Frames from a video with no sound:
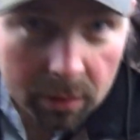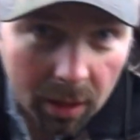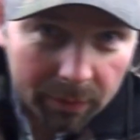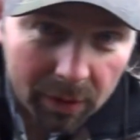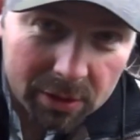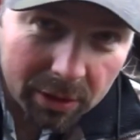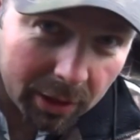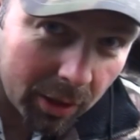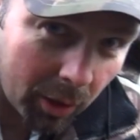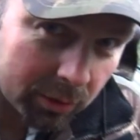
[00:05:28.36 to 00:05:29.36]
I've actually
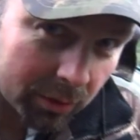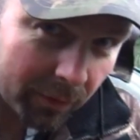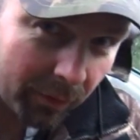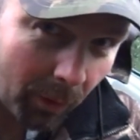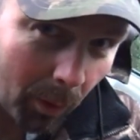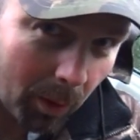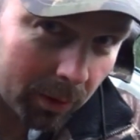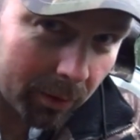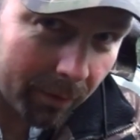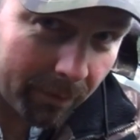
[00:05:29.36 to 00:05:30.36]
got four
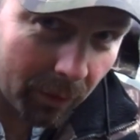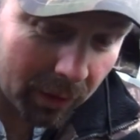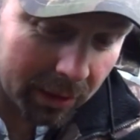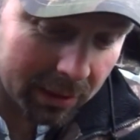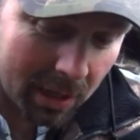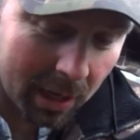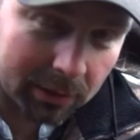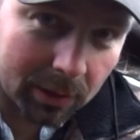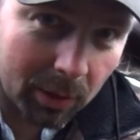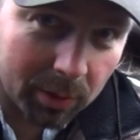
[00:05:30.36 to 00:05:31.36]
fully
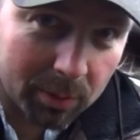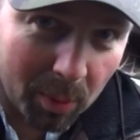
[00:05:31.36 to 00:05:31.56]
intact coin